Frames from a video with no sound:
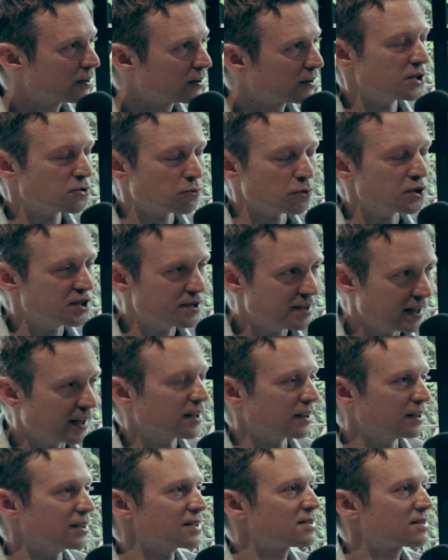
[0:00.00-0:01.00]
It's
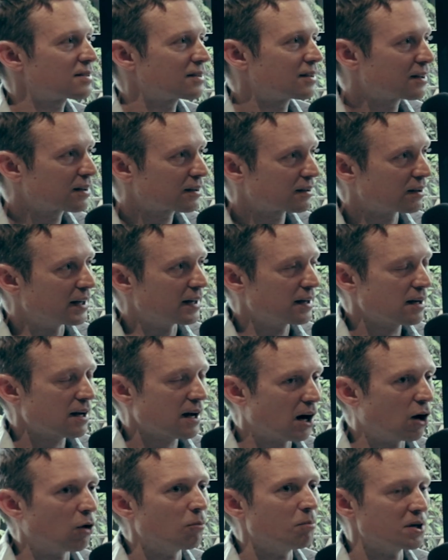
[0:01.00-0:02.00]
ridiculous, like
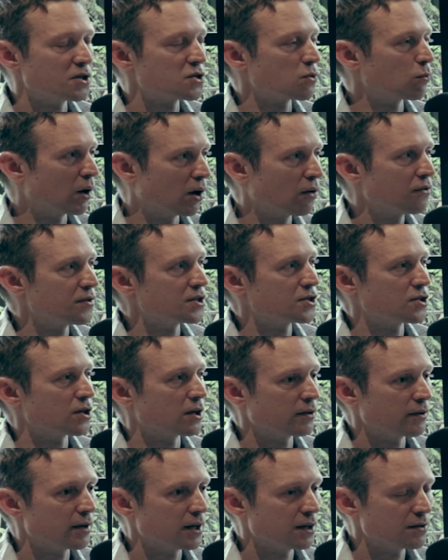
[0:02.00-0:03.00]
how much wealth is
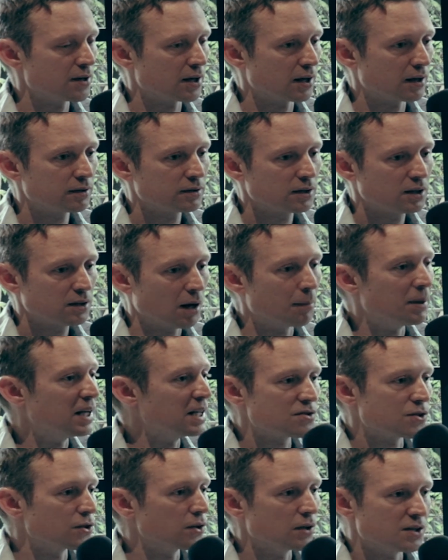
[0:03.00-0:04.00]
generated there. I mean,
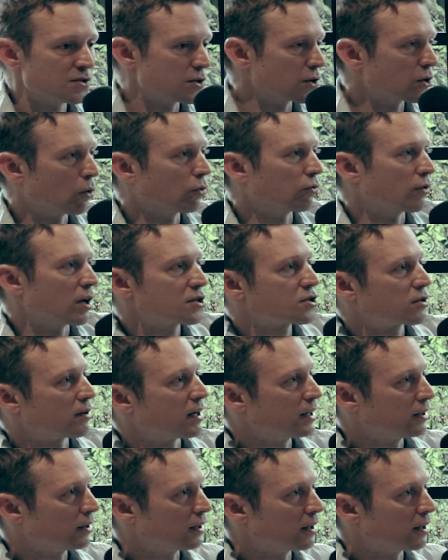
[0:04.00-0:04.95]
it's the gold rush, right?